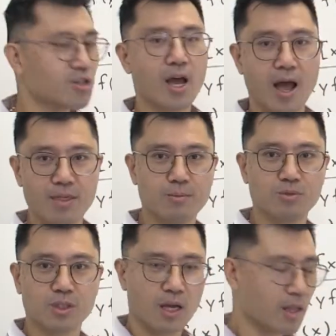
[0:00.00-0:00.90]
you add them
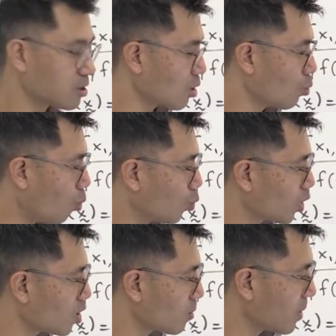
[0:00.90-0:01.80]
together? So what would
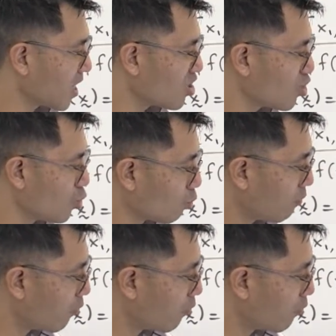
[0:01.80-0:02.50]
be the usual